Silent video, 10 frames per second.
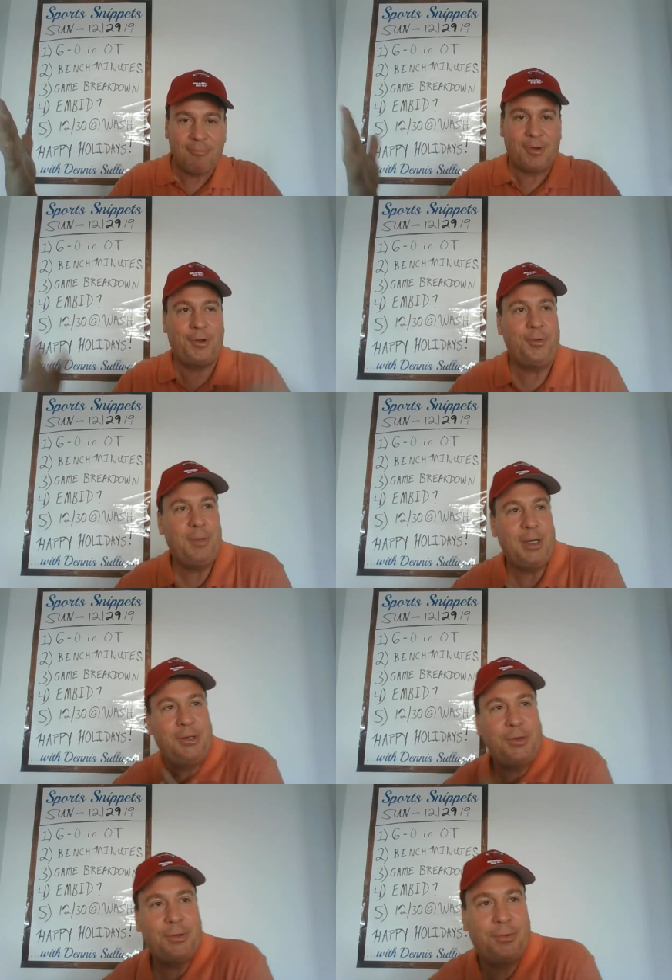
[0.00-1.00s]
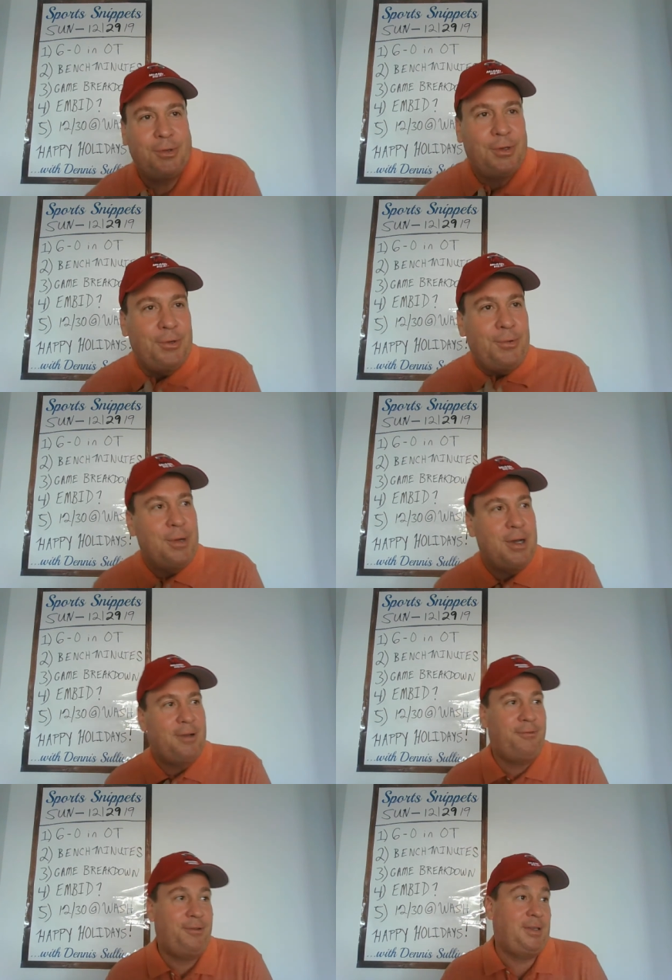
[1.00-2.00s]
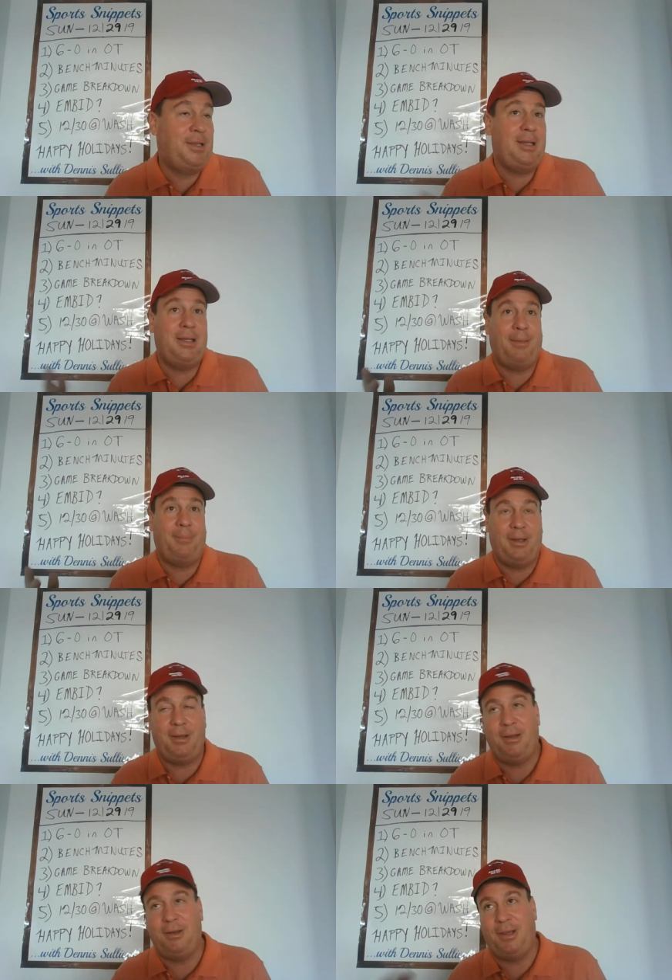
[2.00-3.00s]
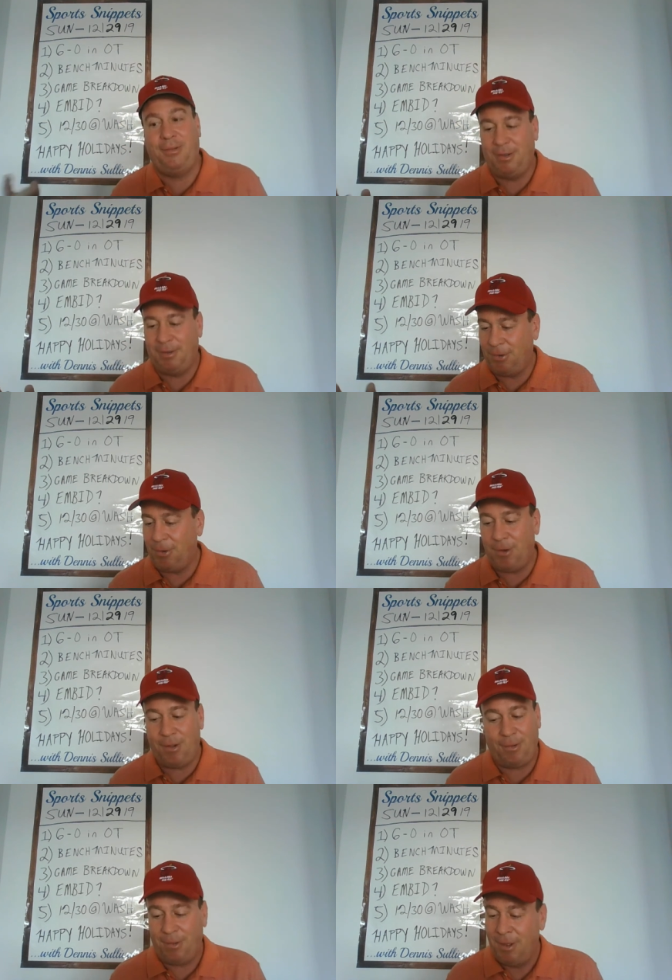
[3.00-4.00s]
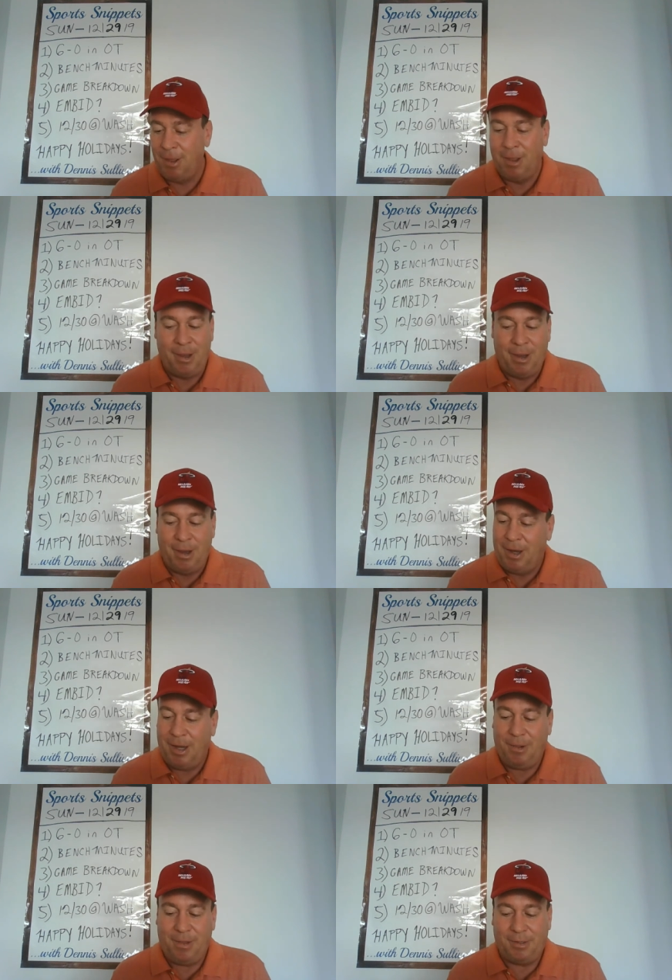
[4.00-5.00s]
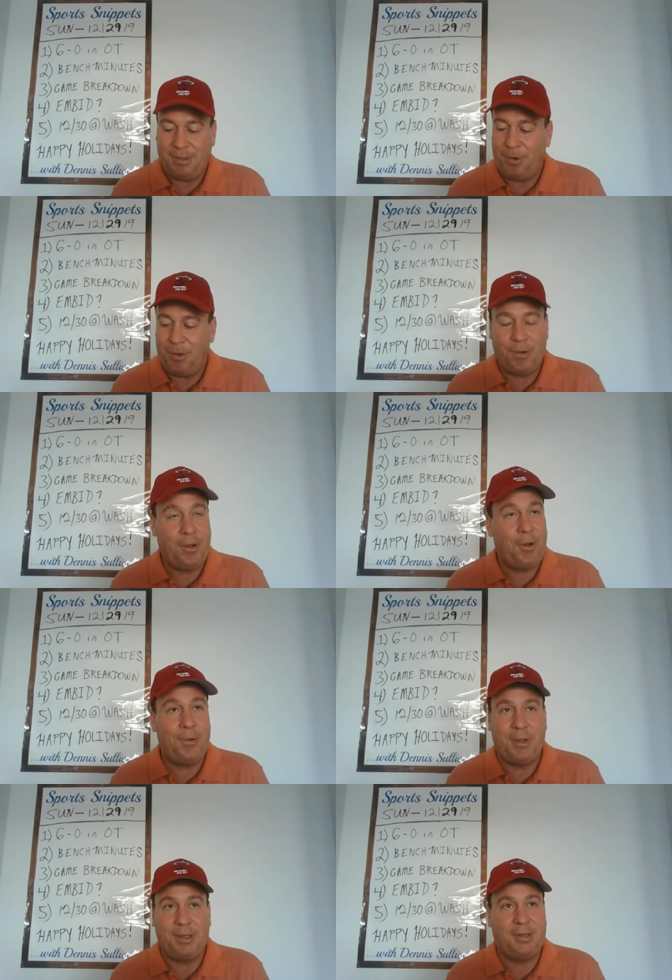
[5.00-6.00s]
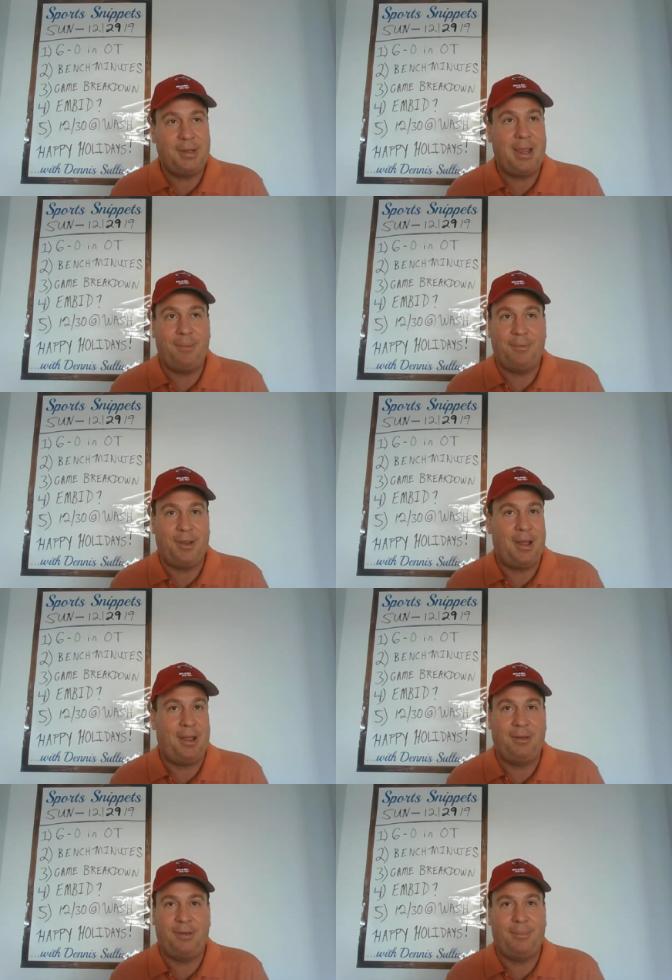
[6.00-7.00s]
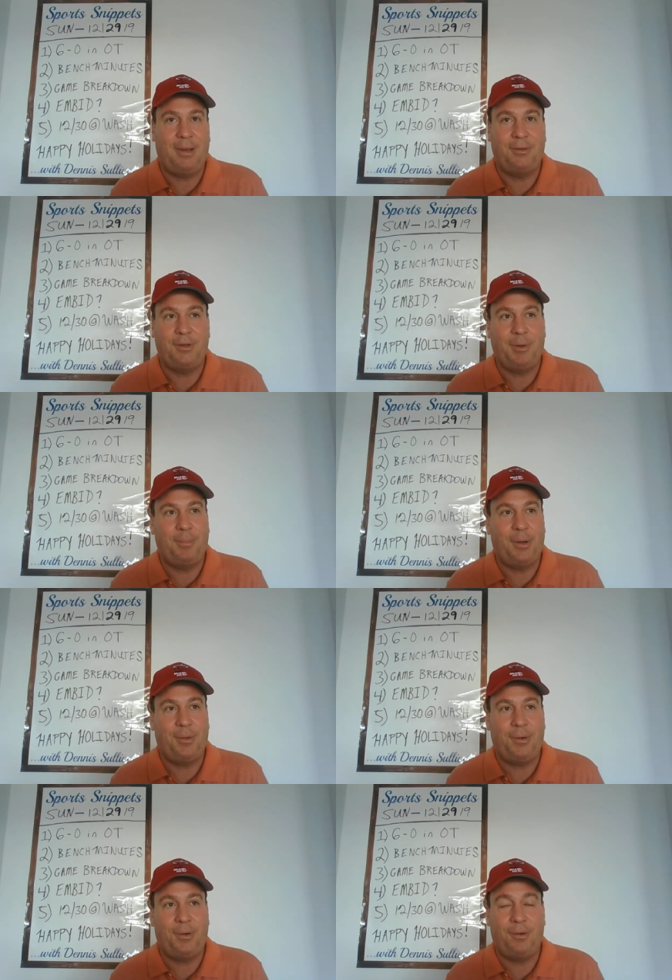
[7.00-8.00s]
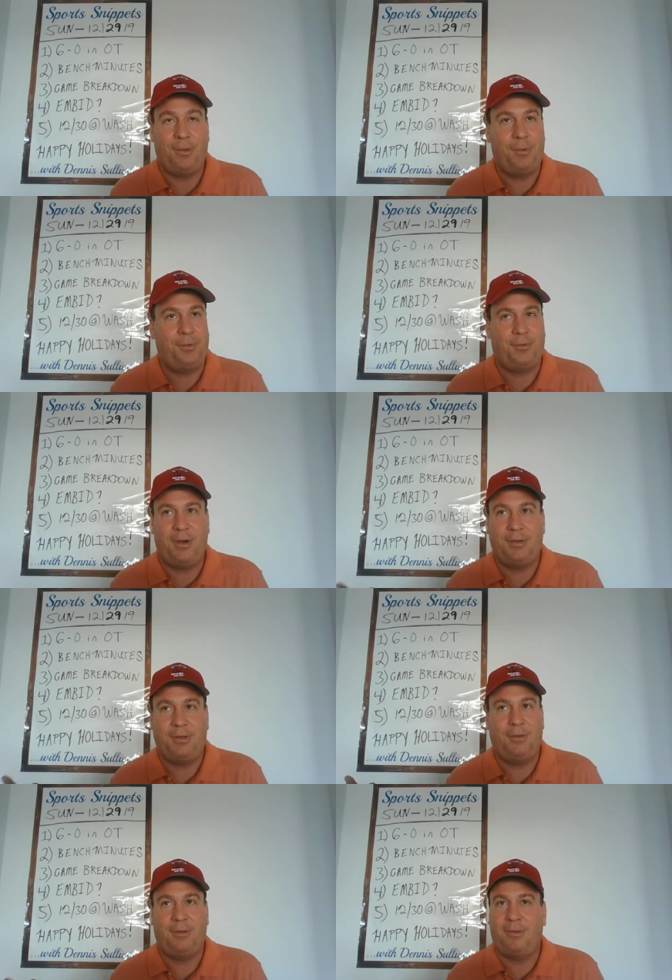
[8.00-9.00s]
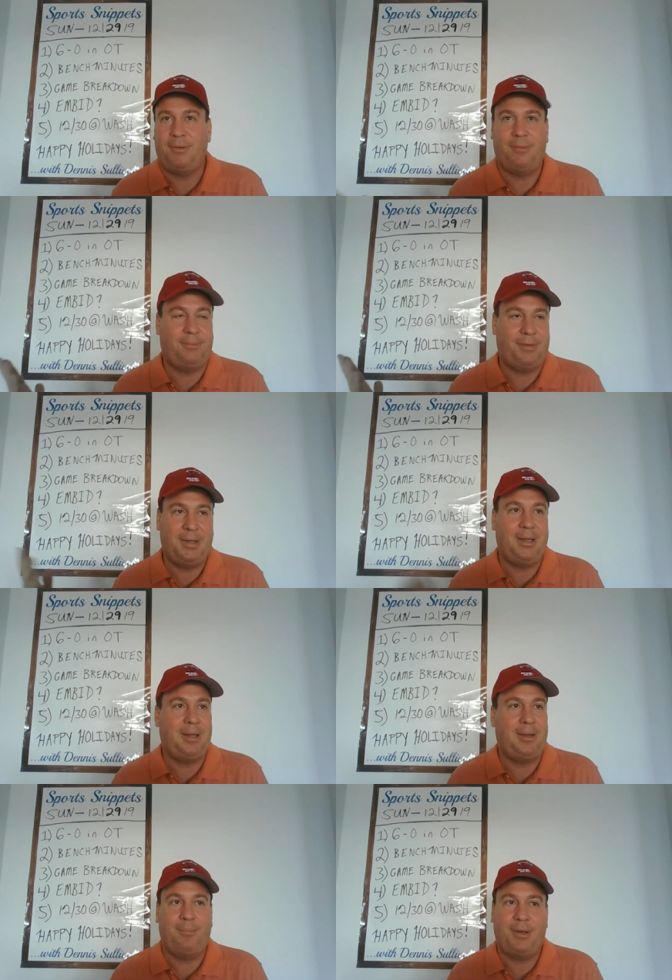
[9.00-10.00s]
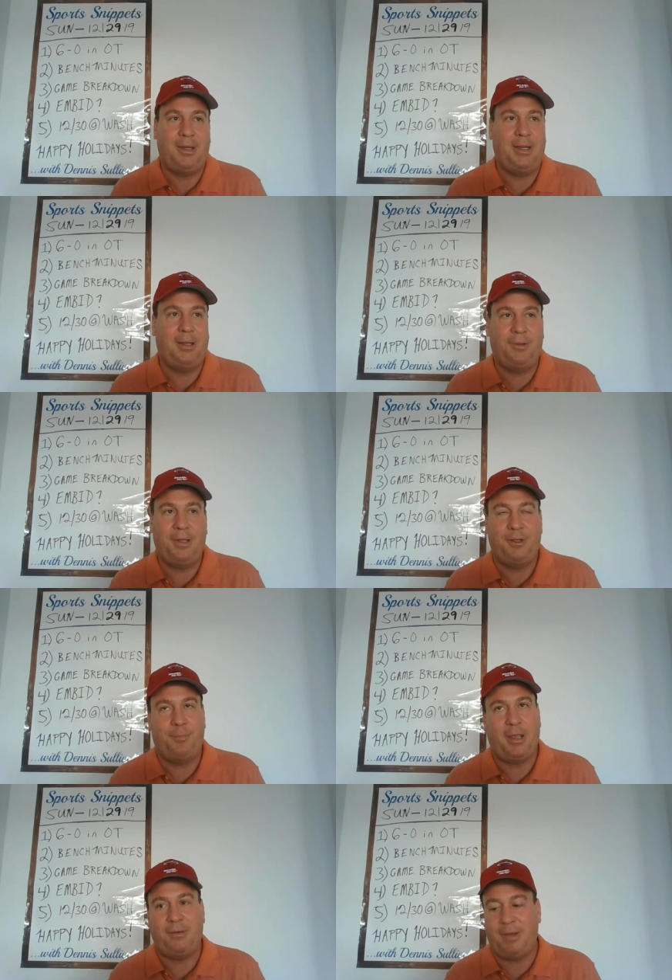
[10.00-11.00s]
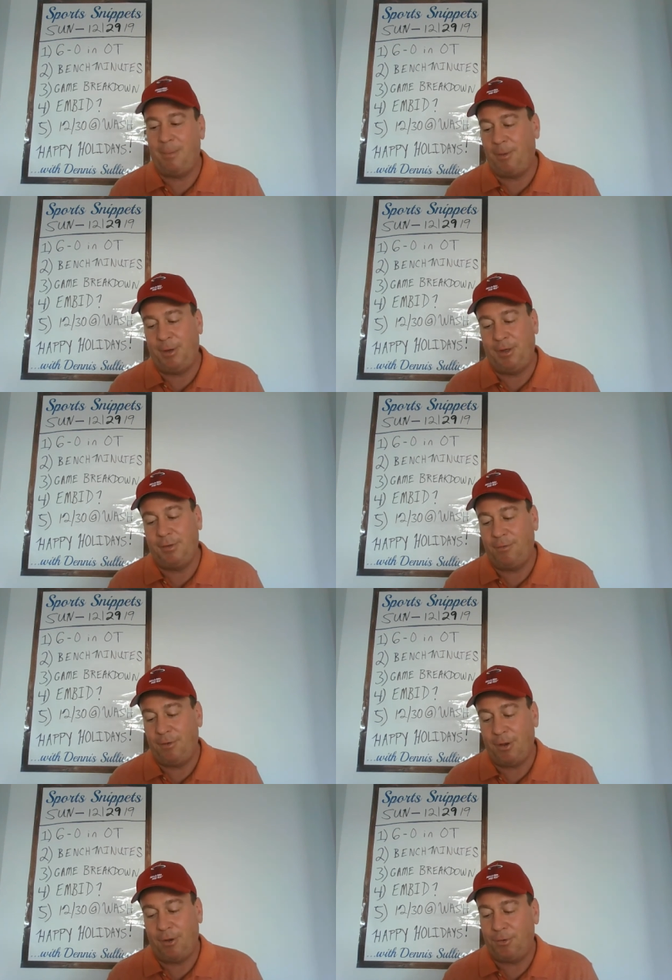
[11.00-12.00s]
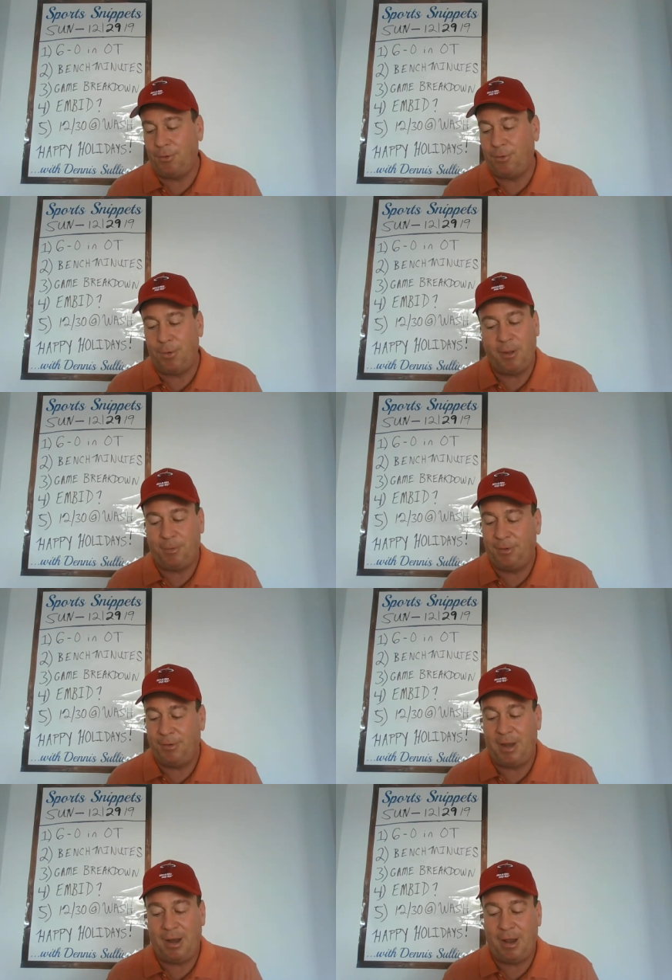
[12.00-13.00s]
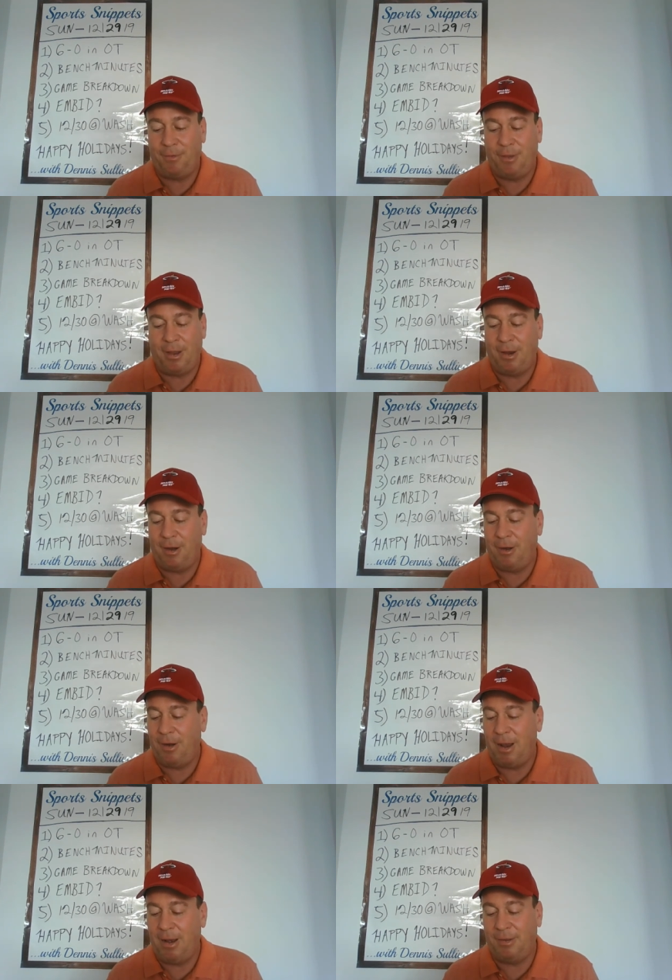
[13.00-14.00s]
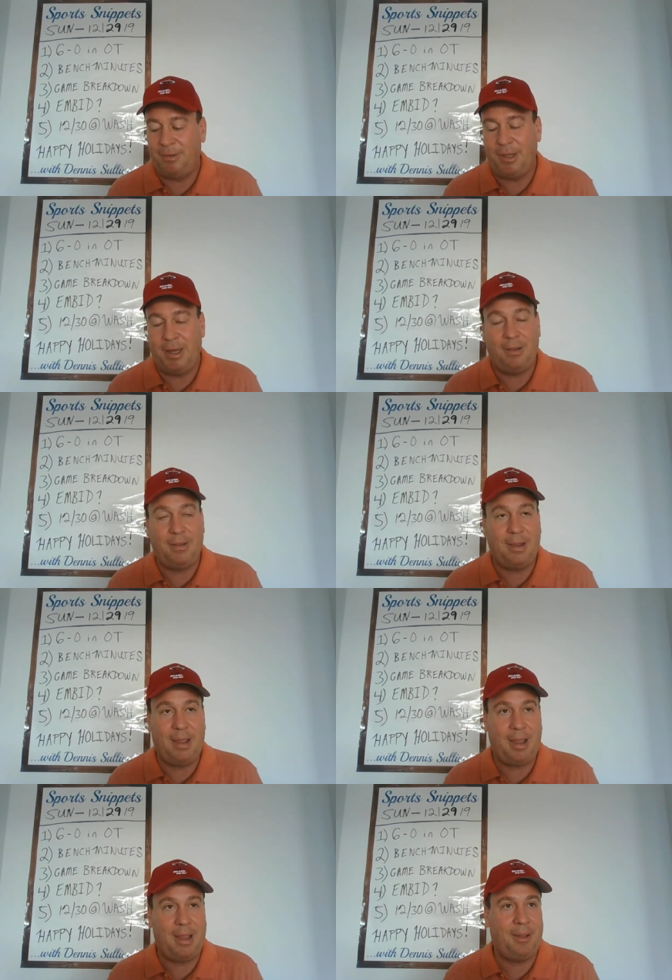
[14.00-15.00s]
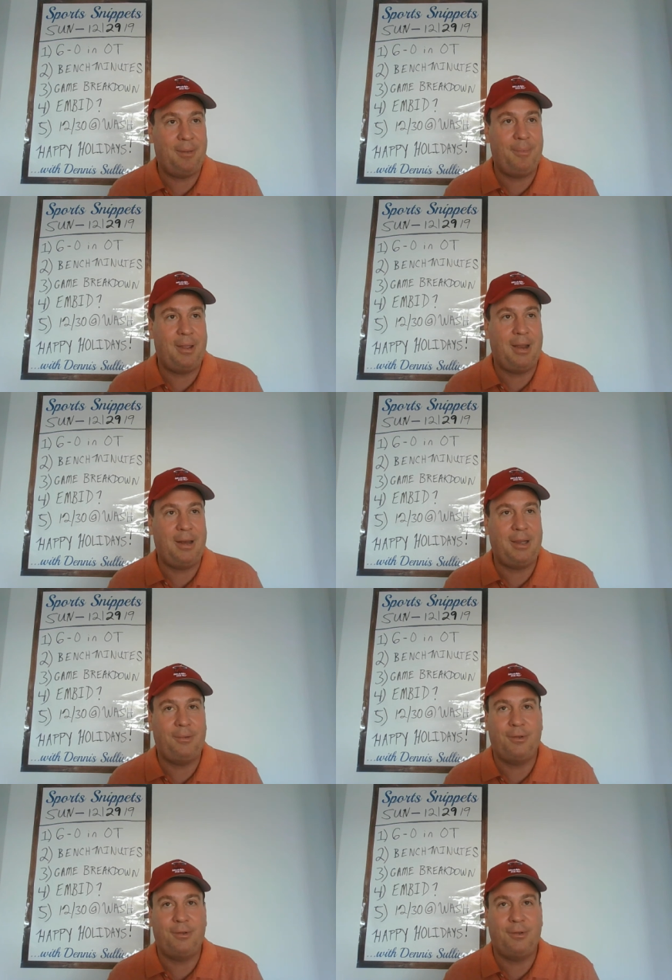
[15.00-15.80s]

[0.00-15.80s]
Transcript: Could be due to fatigue. I mean, he lets it all go in these games, guys. I mean, Jimmy Butler, along with the rest of the team, but he leads by example. I mean, he's given 120% out there, and it's late in the game, and he